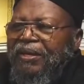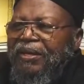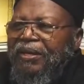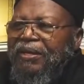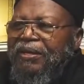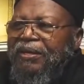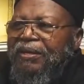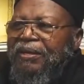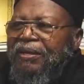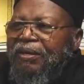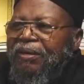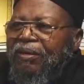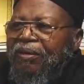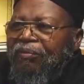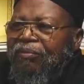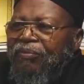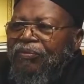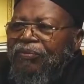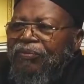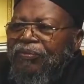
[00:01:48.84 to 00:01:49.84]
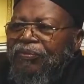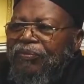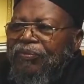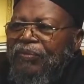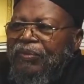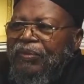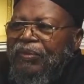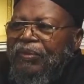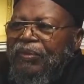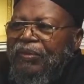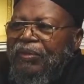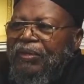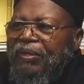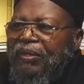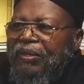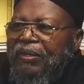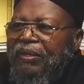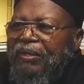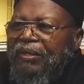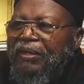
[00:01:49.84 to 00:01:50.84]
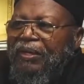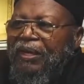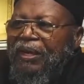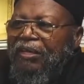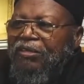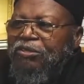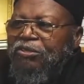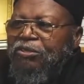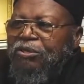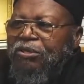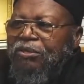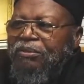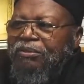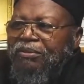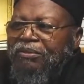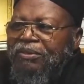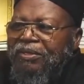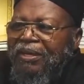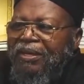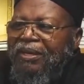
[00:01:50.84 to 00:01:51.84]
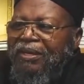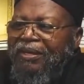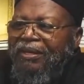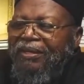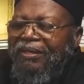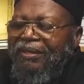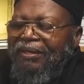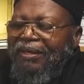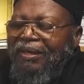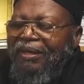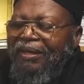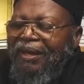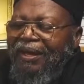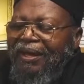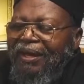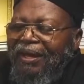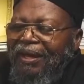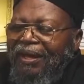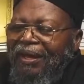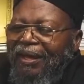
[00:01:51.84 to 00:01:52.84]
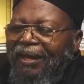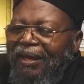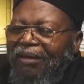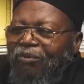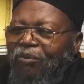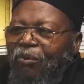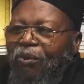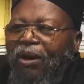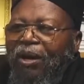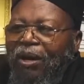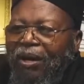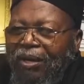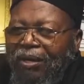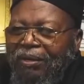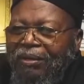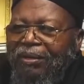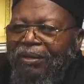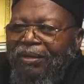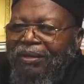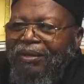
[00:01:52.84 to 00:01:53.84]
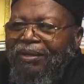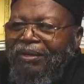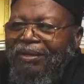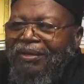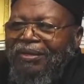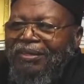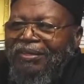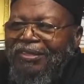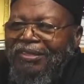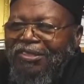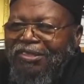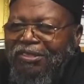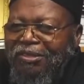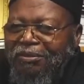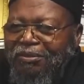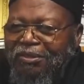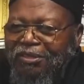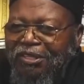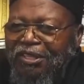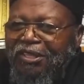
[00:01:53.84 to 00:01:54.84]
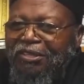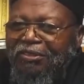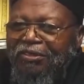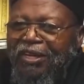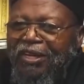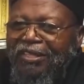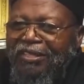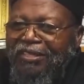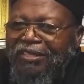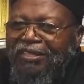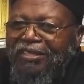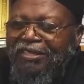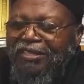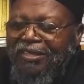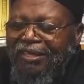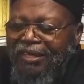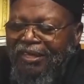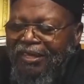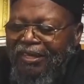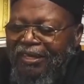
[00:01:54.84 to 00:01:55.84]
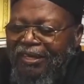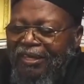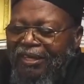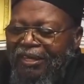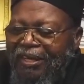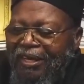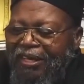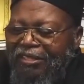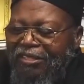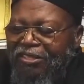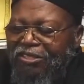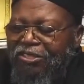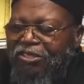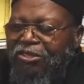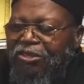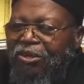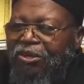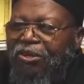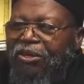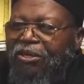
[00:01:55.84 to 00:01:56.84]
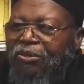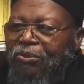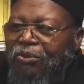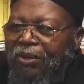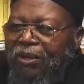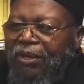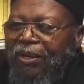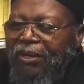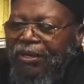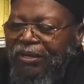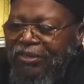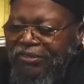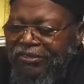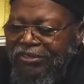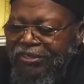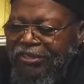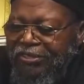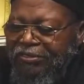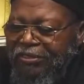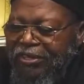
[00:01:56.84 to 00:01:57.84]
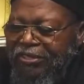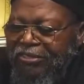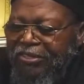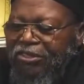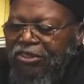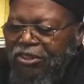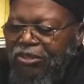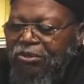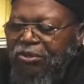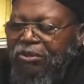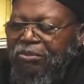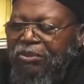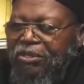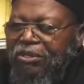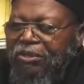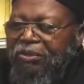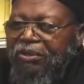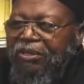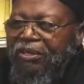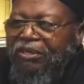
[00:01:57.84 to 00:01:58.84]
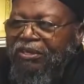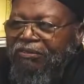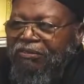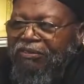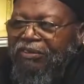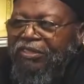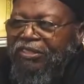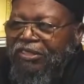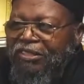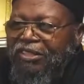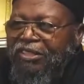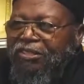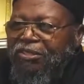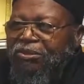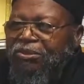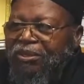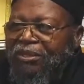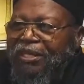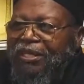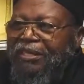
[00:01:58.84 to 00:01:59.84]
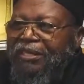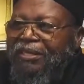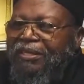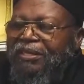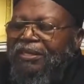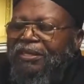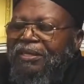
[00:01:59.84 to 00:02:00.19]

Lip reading: And I took, I had wine, cigarettes, and I just took all the wine and cigarettes and threw them in the flush in the toilet.